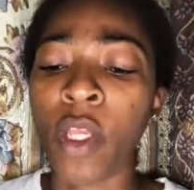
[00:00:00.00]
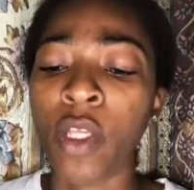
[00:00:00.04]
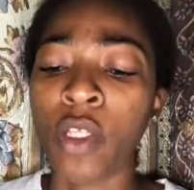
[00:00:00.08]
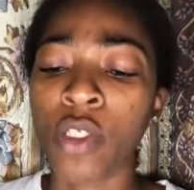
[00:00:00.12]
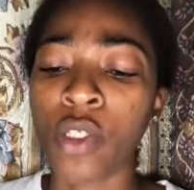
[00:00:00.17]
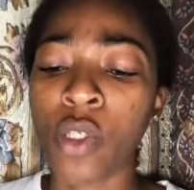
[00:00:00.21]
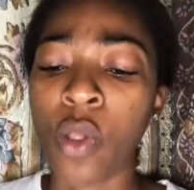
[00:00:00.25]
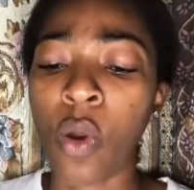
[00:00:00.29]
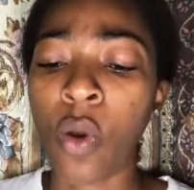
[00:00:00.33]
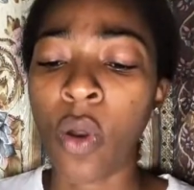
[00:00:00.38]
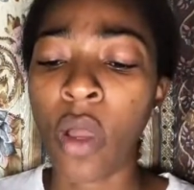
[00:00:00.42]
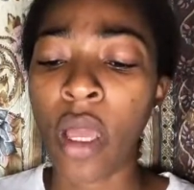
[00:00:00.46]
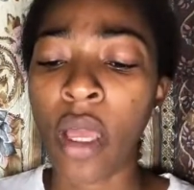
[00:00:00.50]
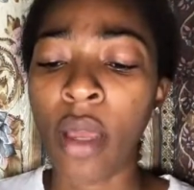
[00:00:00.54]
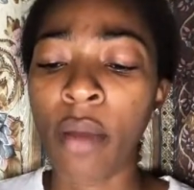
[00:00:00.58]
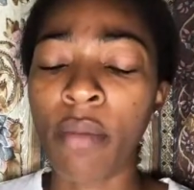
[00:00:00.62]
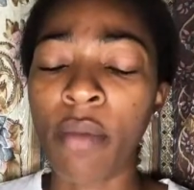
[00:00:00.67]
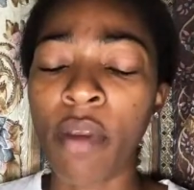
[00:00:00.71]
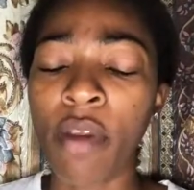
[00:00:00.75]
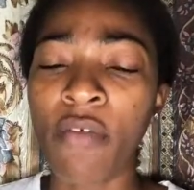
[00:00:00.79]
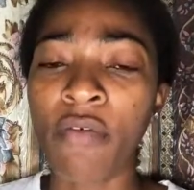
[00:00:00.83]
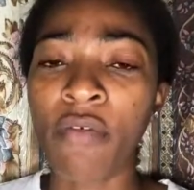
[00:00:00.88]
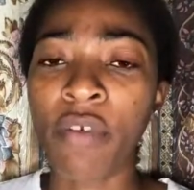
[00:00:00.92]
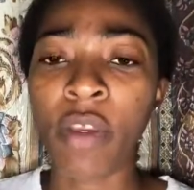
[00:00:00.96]
So
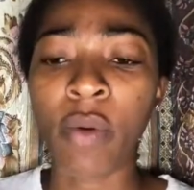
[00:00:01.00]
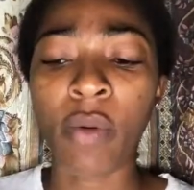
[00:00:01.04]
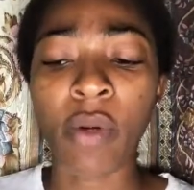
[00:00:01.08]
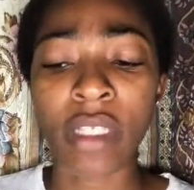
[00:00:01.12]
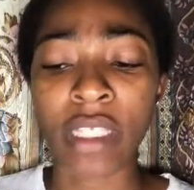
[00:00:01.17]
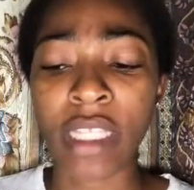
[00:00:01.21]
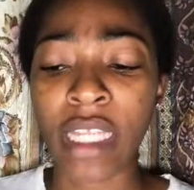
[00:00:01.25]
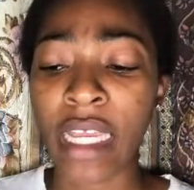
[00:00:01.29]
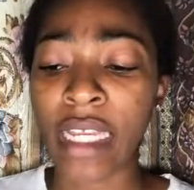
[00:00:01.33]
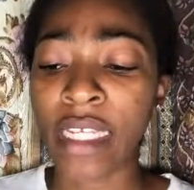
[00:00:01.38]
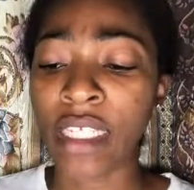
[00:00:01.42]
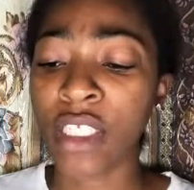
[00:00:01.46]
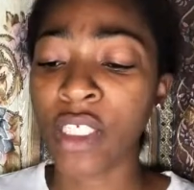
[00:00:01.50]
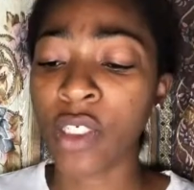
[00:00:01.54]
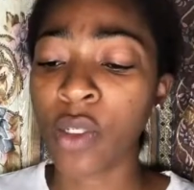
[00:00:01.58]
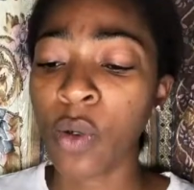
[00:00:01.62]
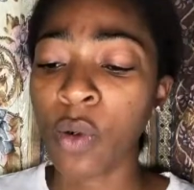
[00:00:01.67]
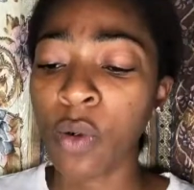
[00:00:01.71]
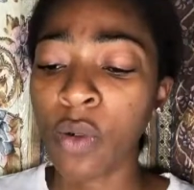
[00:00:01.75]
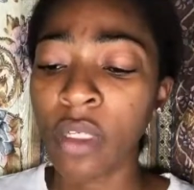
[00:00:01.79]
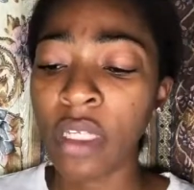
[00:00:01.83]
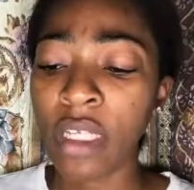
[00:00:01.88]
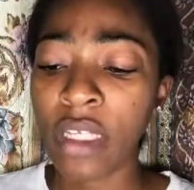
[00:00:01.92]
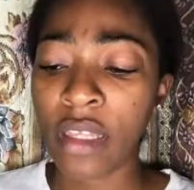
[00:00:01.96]
V was like, the
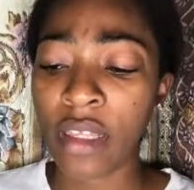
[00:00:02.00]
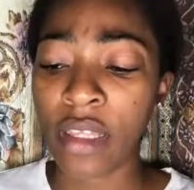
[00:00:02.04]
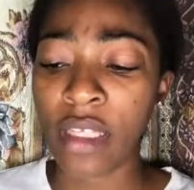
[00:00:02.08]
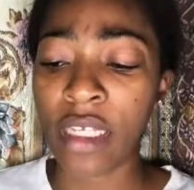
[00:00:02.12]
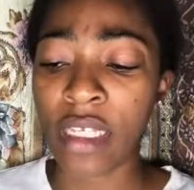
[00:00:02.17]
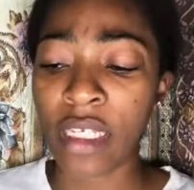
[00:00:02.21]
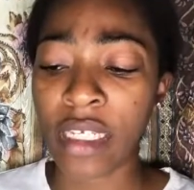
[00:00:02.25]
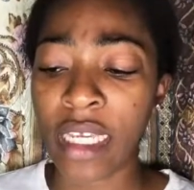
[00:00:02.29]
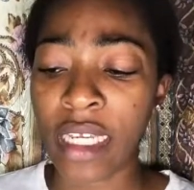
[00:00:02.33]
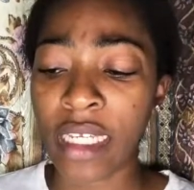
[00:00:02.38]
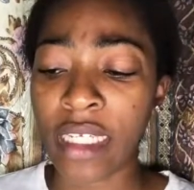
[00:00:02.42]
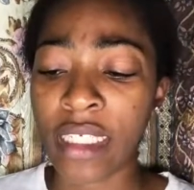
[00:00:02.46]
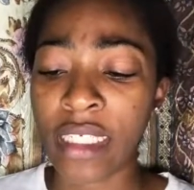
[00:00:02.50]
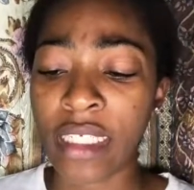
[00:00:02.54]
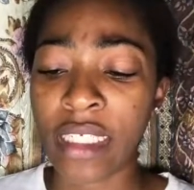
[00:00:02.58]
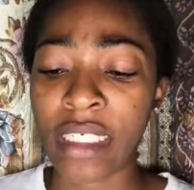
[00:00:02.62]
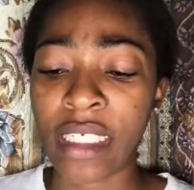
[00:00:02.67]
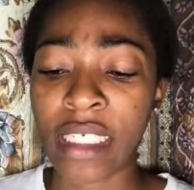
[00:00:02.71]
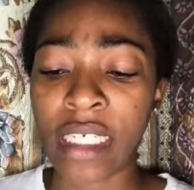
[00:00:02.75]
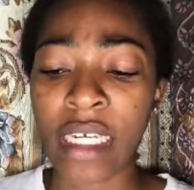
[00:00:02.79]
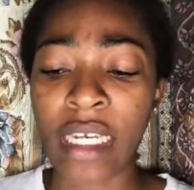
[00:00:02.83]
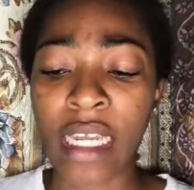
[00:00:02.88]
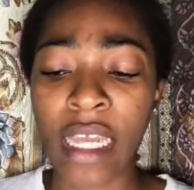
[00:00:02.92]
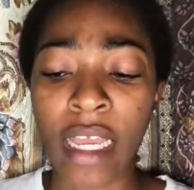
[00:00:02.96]
only thing that he
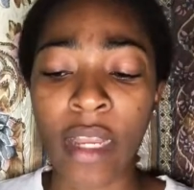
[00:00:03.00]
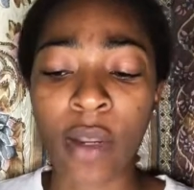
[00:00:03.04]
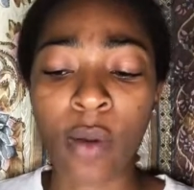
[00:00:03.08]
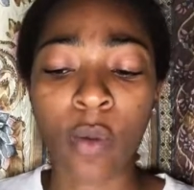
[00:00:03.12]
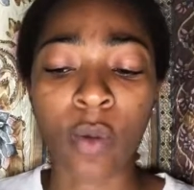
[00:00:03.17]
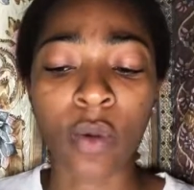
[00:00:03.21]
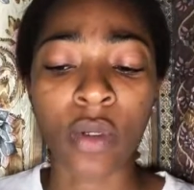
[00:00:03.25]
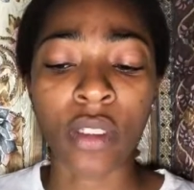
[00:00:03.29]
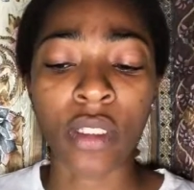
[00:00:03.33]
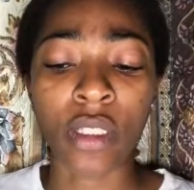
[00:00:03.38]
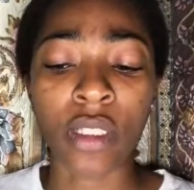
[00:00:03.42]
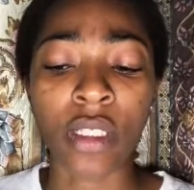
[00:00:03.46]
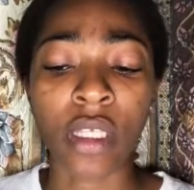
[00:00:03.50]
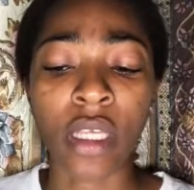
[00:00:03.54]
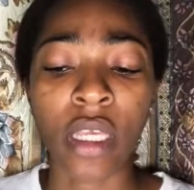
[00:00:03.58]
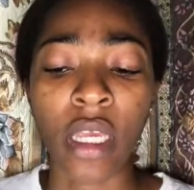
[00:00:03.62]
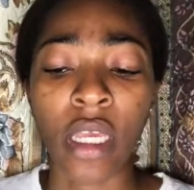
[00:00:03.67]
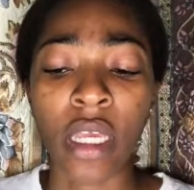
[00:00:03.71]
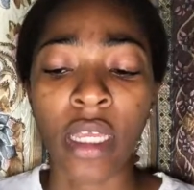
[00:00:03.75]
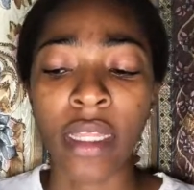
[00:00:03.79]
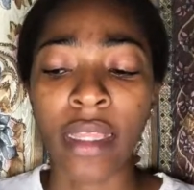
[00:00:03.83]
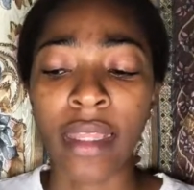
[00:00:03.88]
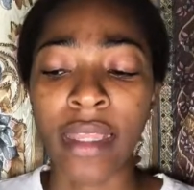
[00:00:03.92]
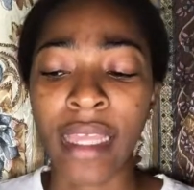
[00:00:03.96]
didn't like was
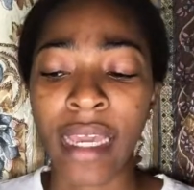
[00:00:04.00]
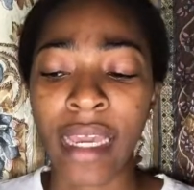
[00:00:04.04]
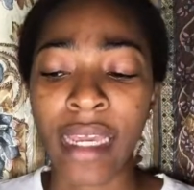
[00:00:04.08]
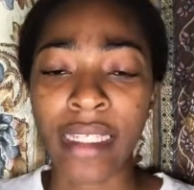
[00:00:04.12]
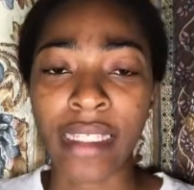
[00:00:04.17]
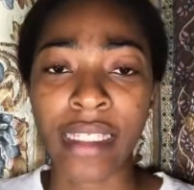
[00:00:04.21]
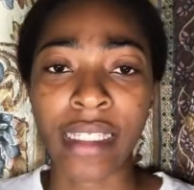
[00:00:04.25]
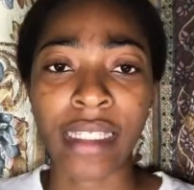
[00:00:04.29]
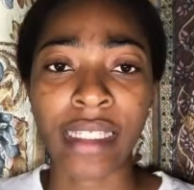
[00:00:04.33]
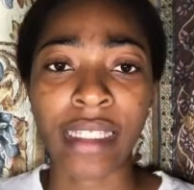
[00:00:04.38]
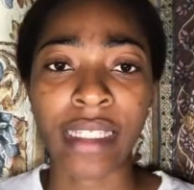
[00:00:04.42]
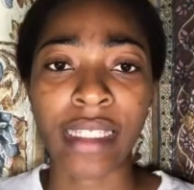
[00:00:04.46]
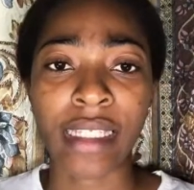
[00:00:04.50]
that